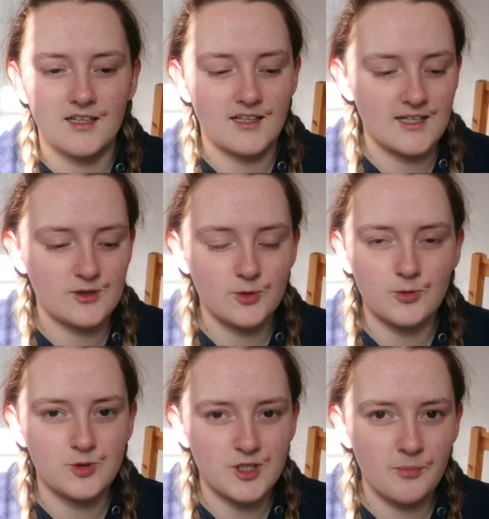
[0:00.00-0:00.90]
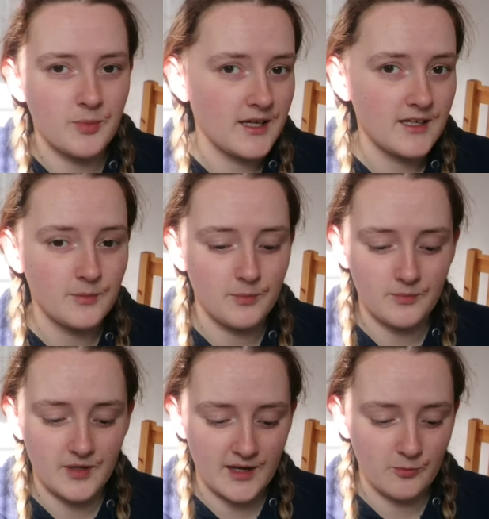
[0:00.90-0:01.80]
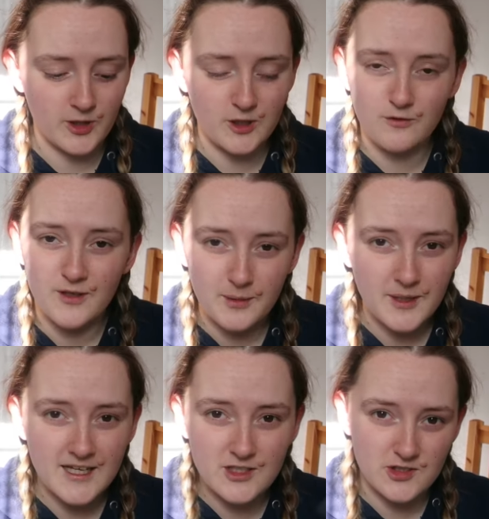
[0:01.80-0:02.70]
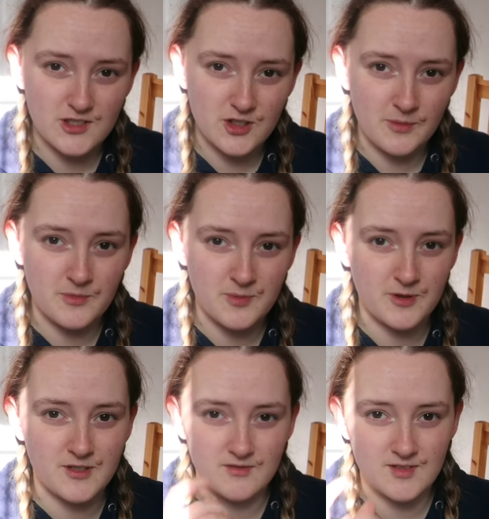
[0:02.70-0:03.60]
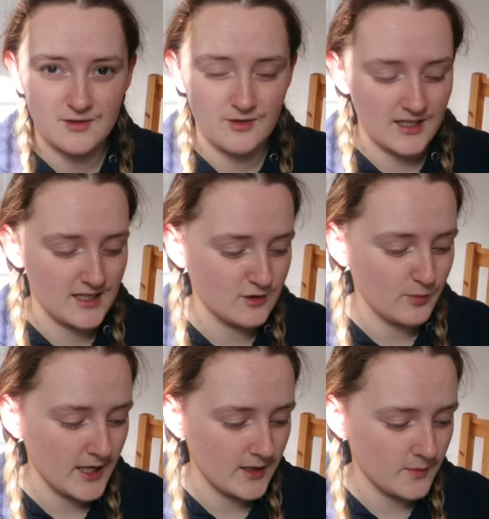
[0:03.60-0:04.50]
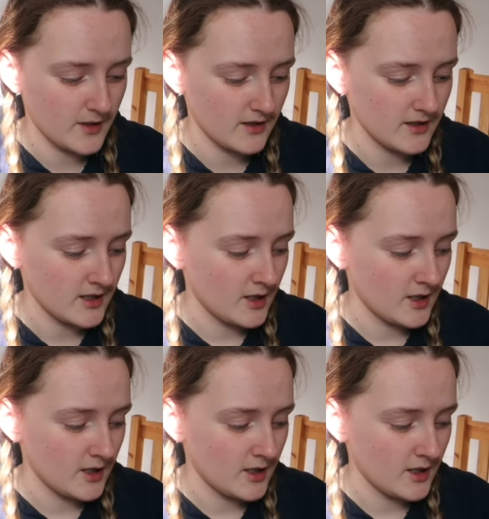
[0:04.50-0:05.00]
it's all jumpy, and when you flip it, it jumps because of the different layers of paper.